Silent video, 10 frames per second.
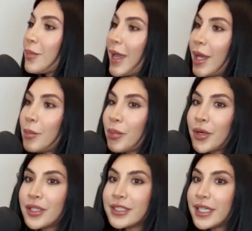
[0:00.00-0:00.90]

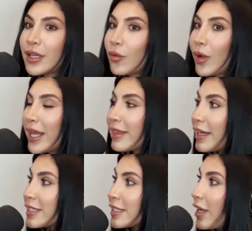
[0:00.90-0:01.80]
pampered in a way
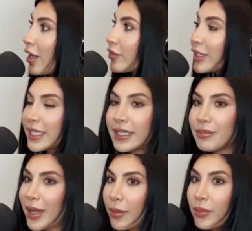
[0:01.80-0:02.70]
that is not really
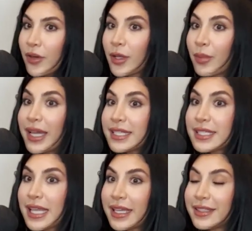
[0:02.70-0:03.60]
pampering, but it's